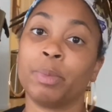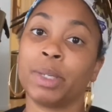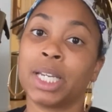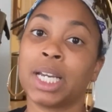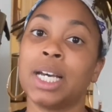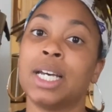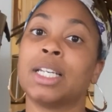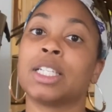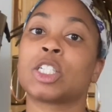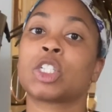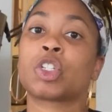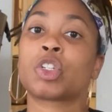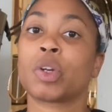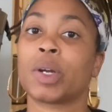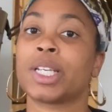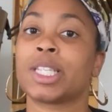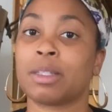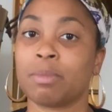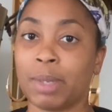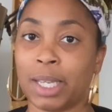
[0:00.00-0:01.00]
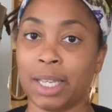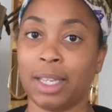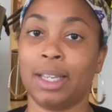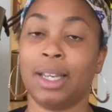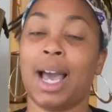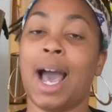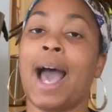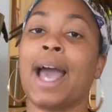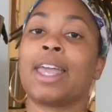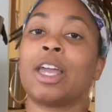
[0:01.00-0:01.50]
because trust me,
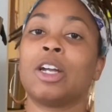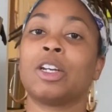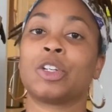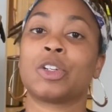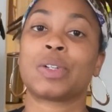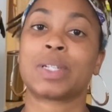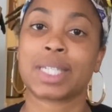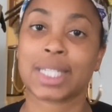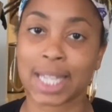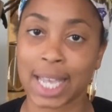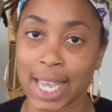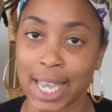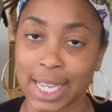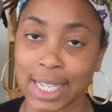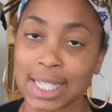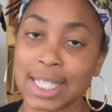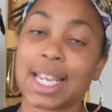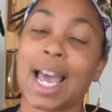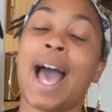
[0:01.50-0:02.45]
I understand.